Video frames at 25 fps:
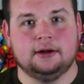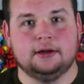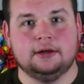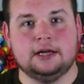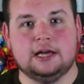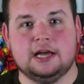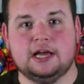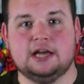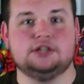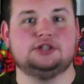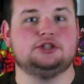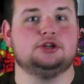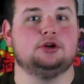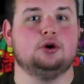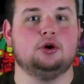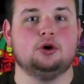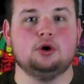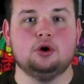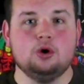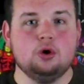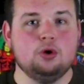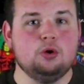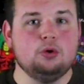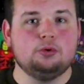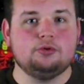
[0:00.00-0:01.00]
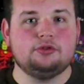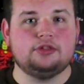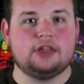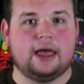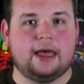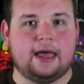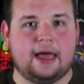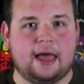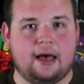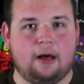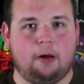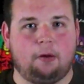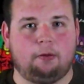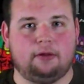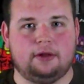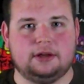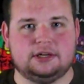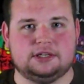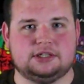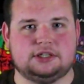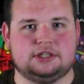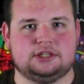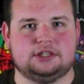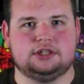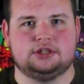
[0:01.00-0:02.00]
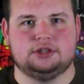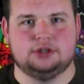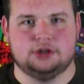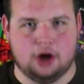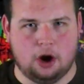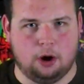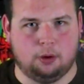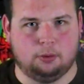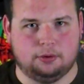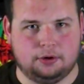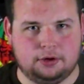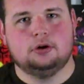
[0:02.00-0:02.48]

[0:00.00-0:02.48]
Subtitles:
is, who the hell is Snoke?